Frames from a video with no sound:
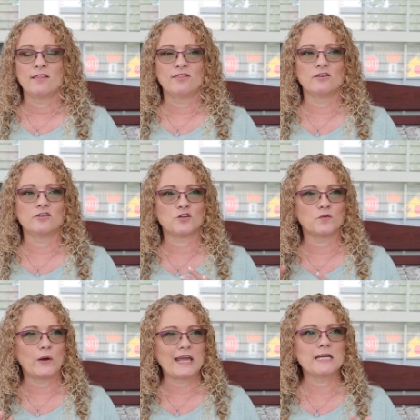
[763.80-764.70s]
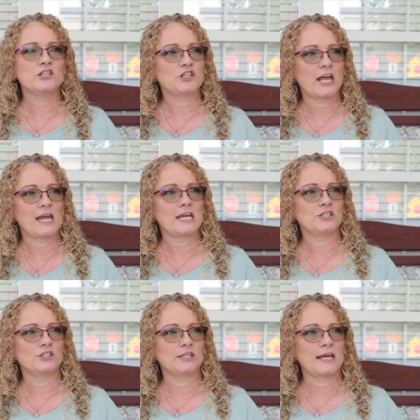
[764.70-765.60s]
the terrain
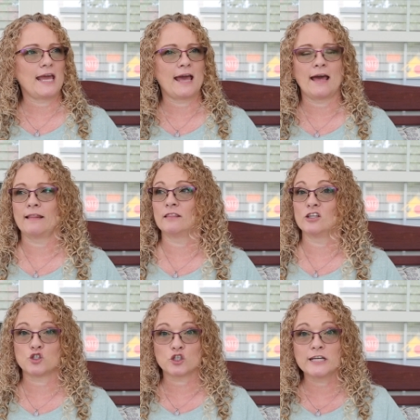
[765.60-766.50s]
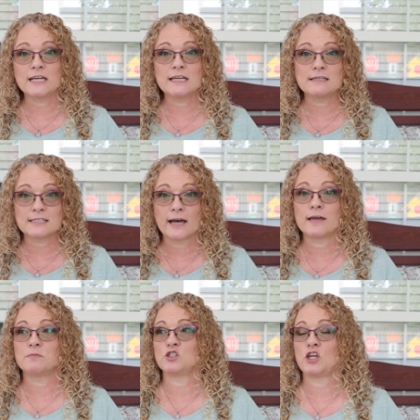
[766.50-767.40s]
changed and the tree
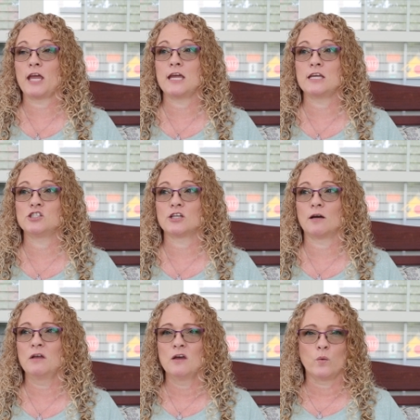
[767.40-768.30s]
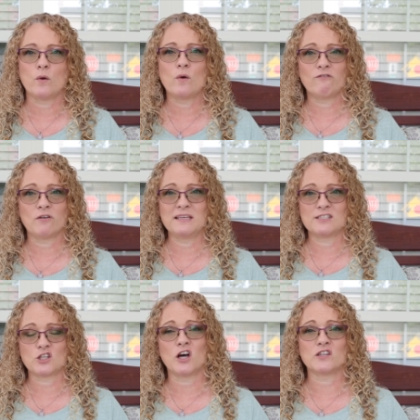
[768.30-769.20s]
types changed. Uh, we went from
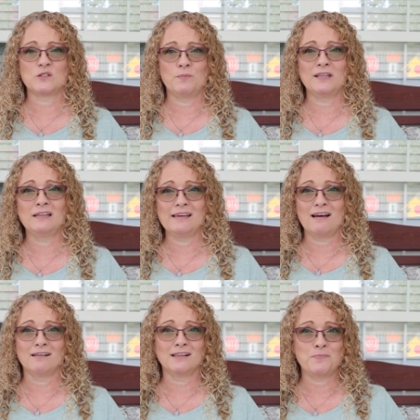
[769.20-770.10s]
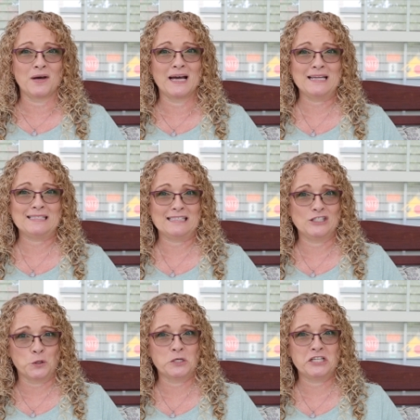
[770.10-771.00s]
these tall, spindly, ugly pines that
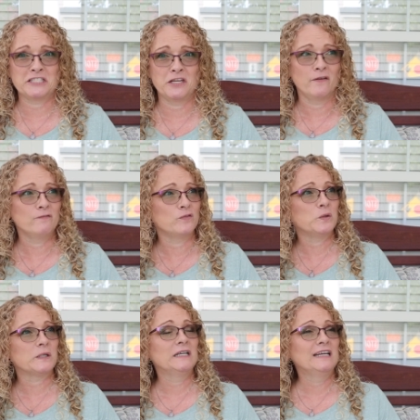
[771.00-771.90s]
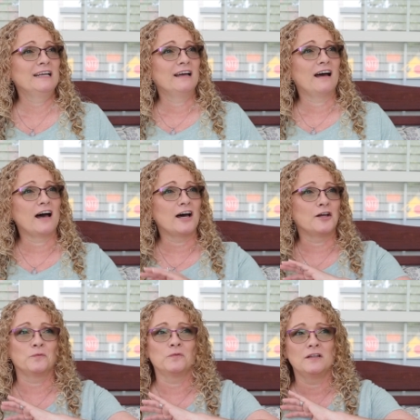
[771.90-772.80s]
Georgia is known for,
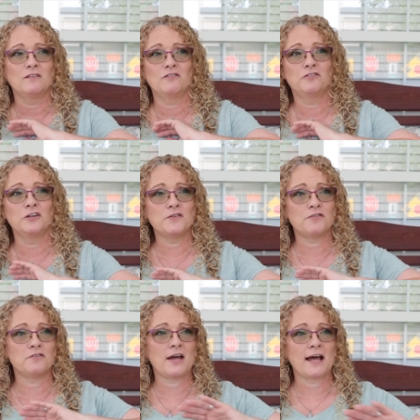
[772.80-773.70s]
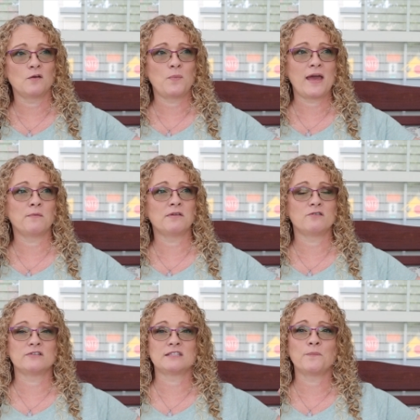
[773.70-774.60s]
um, flew through Alabama.
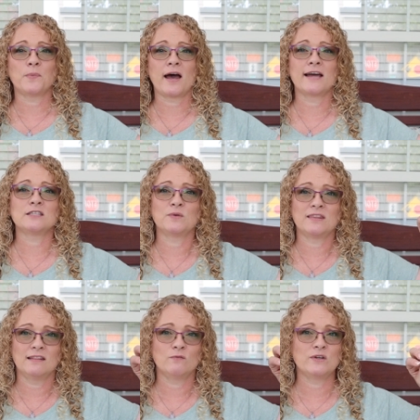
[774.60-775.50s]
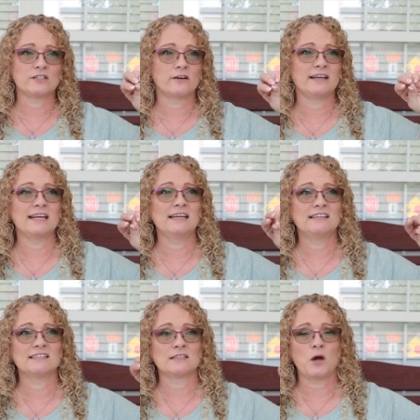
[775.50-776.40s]
There were some pines, but then we started getting
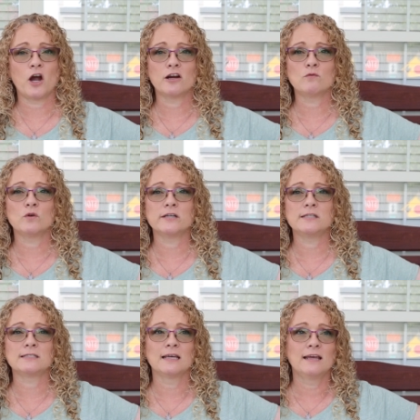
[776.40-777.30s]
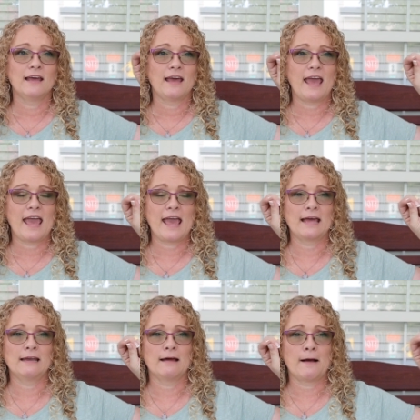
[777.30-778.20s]
into some hardwoods.
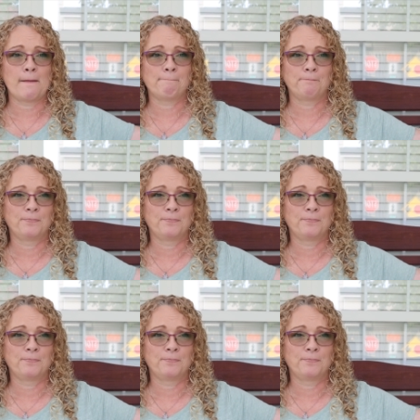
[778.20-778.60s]
And um,